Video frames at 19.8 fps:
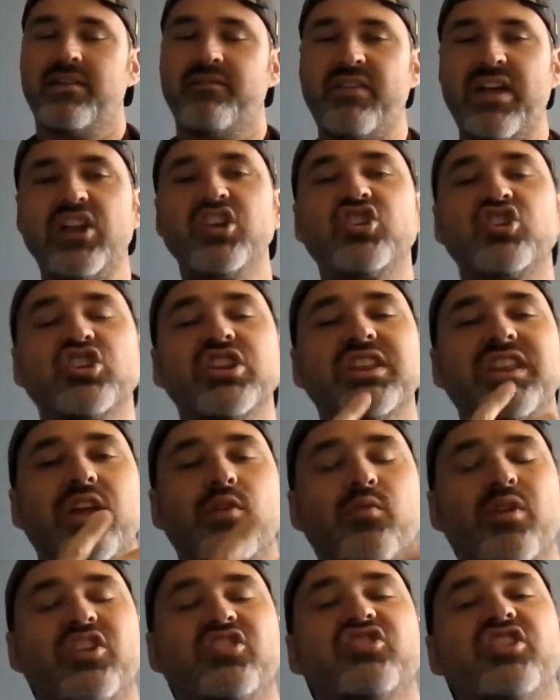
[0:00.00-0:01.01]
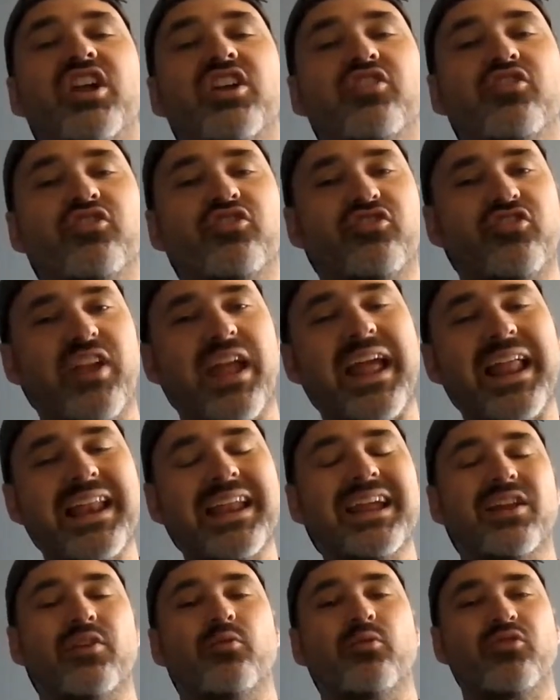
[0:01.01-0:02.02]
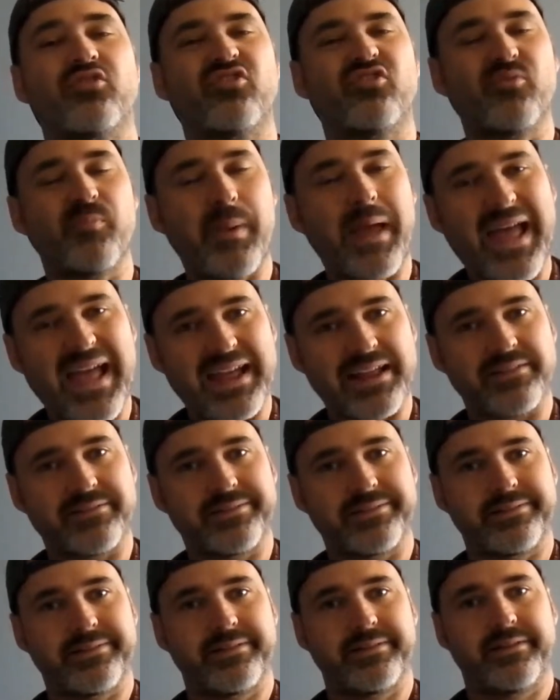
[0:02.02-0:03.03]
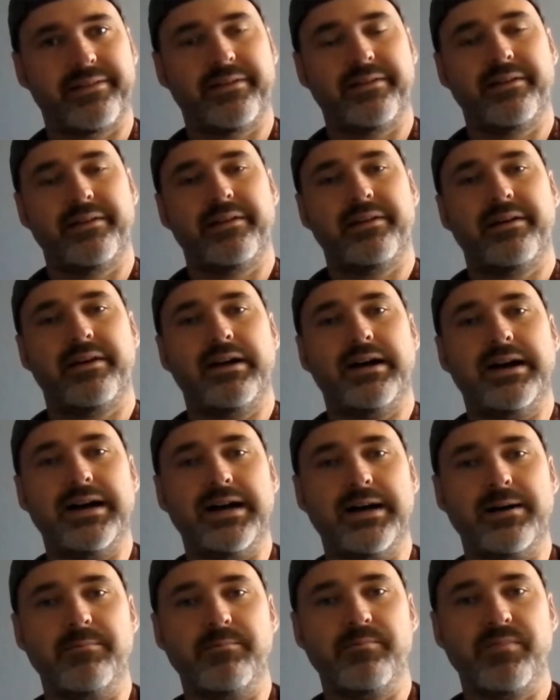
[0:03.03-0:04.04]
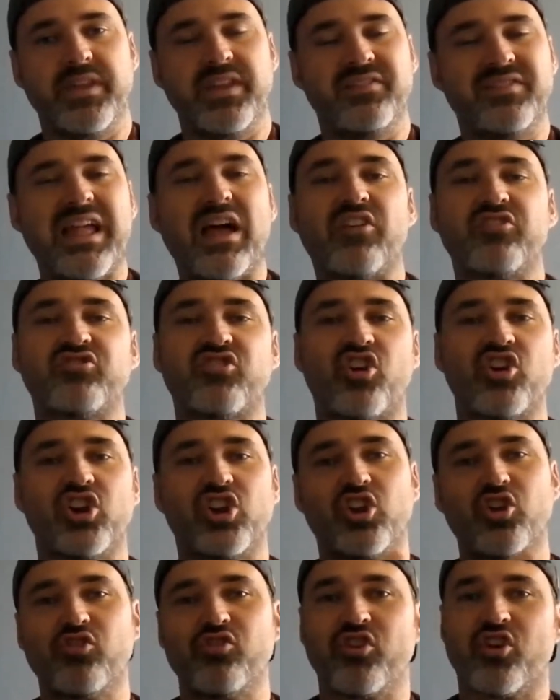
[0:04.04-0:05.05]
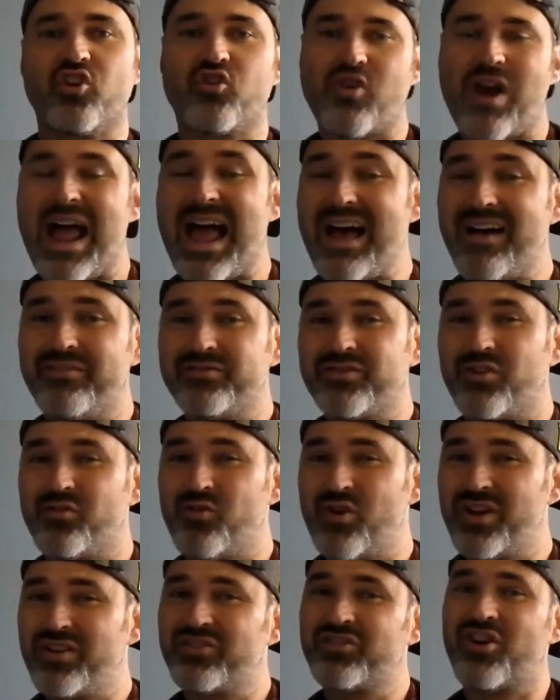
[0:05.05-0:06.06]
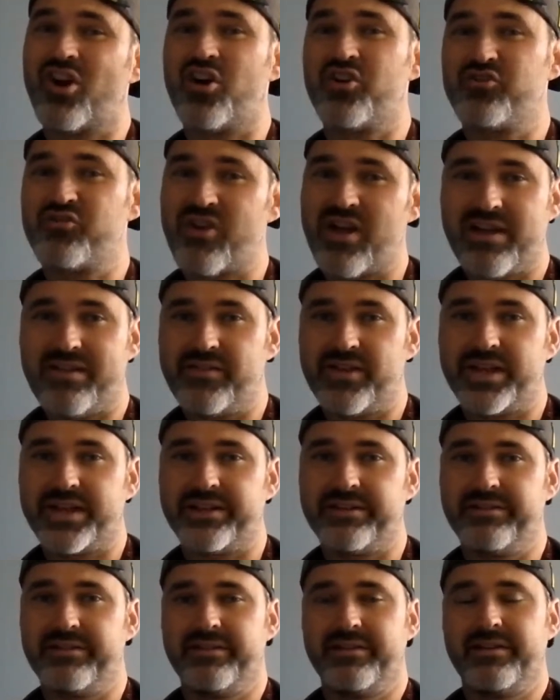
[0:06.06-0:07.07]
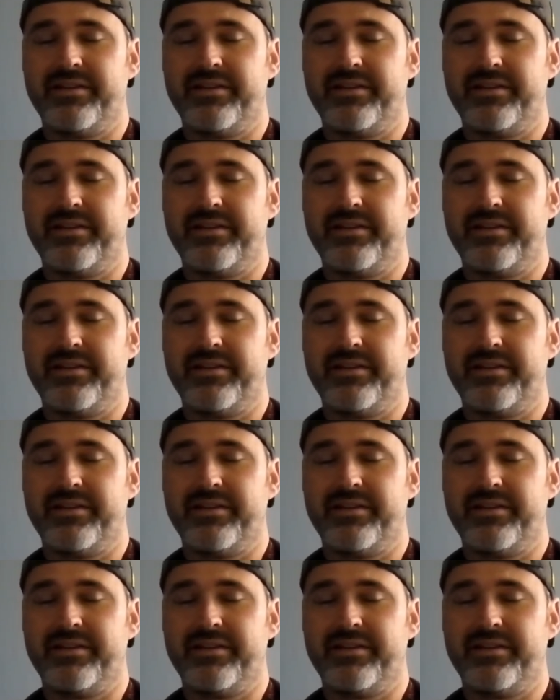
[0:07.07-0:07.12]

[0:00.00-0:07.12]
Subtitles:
Eventually they reach an understanding and a respect. He's now starting to learn the craft of race car driving,